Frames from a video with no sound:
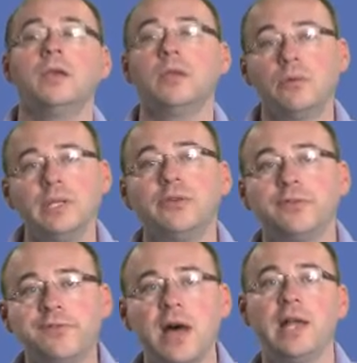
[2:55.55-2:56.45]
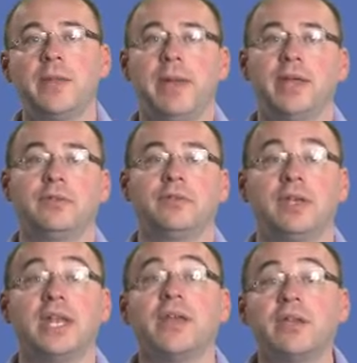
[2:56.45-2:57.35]
You will need to file a patent
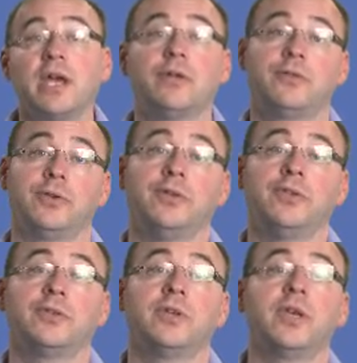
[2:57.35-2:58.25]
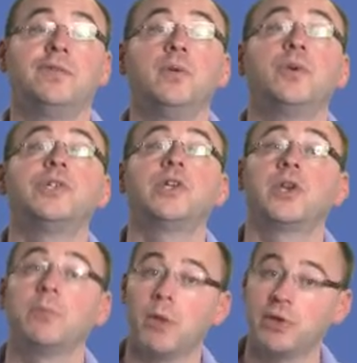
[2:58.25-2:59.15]
in other countries if you wish to
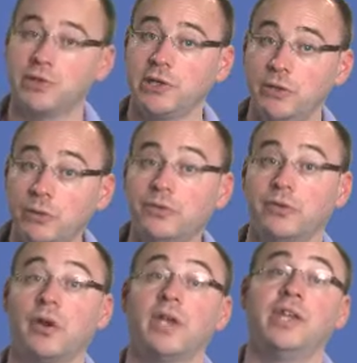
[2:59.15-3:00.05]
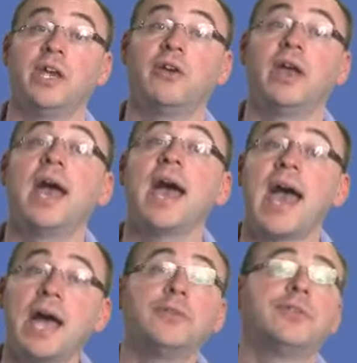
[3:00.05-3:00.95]
commercially use your idea
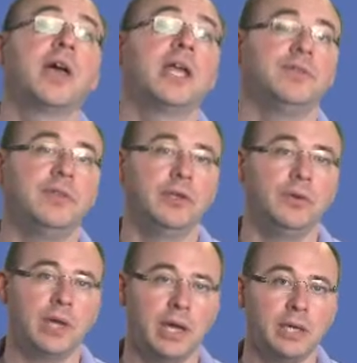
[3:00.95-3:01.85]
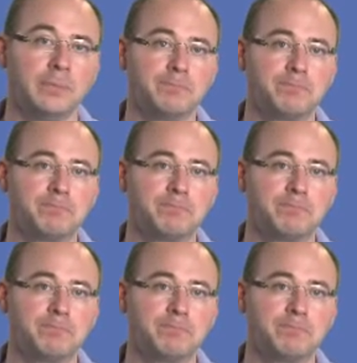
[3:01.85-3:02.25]
outside of the UK.